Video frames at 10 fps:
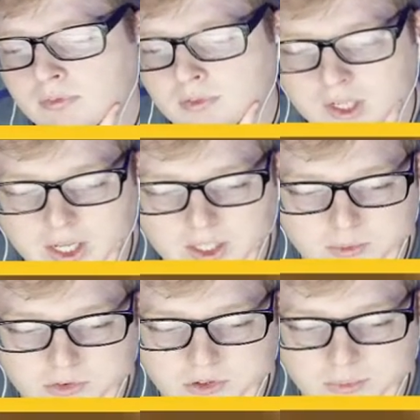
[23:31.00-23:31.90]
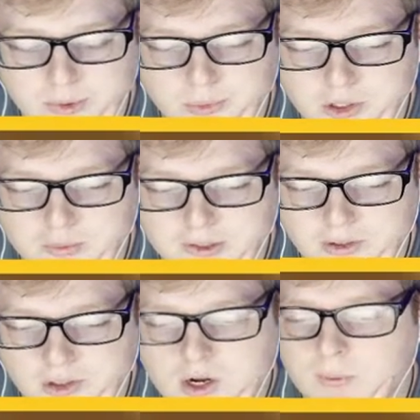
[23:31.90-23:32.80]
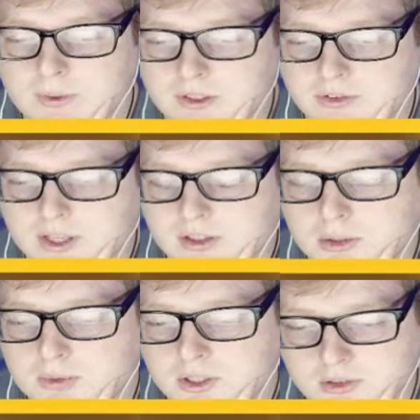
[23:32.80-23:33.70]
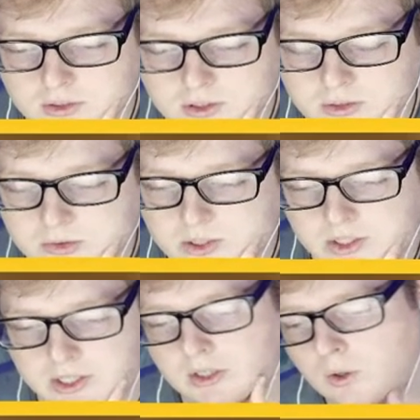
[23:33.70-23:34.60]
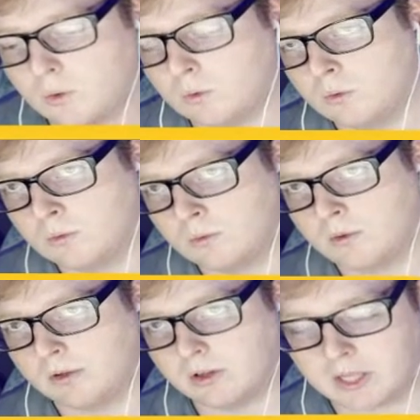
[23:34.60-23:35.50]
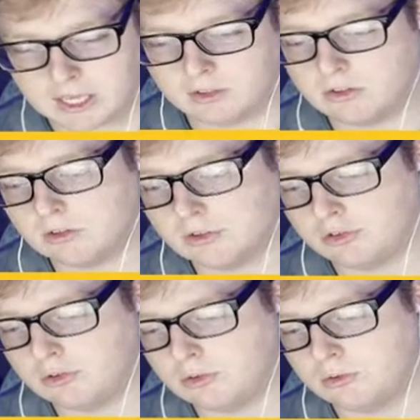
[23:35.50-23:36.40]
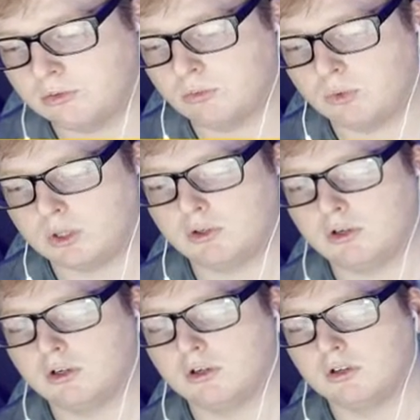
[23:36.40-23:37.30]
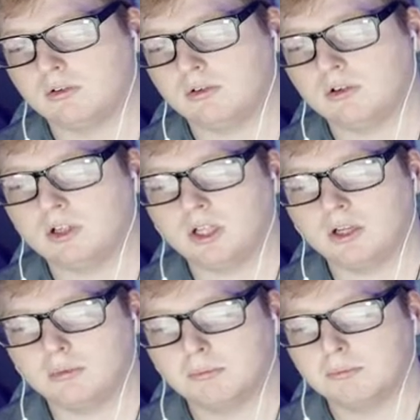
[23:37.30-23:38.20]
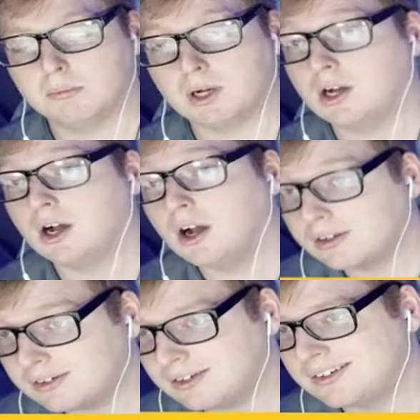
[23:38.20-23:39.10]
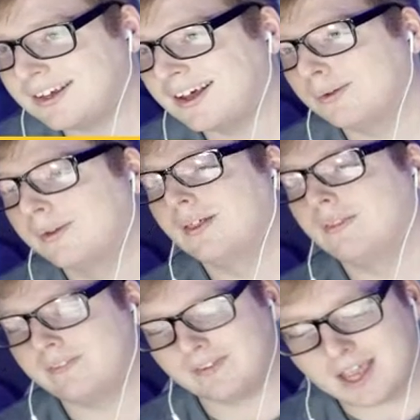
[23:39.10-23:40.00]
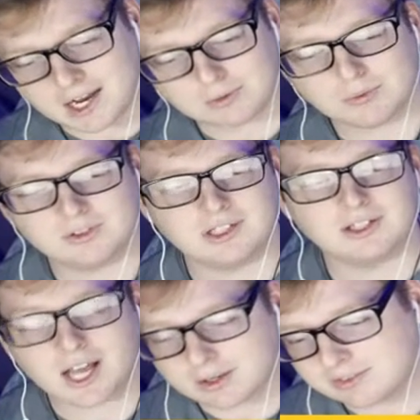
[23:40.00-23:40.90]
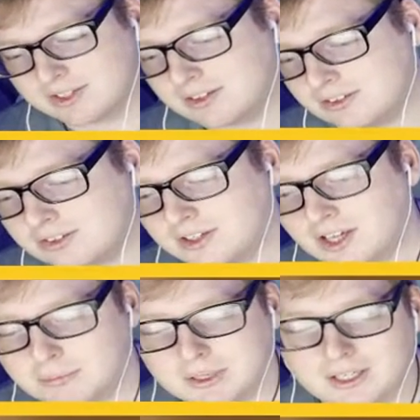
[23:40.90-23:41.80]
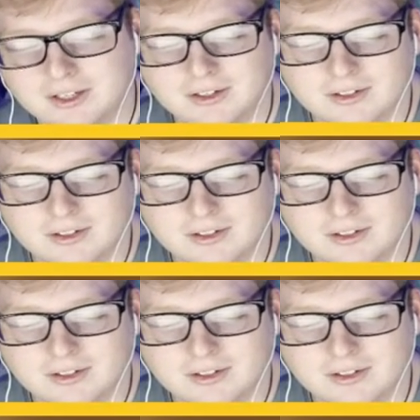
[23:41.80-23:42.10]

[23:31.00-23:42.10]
I think I'm just a little bit worried about knowing exactly where the healing is. Like, I know Lance heals you whenever you're in Mahogany Town. Ecruteak. Ecruteak's the city I've been in.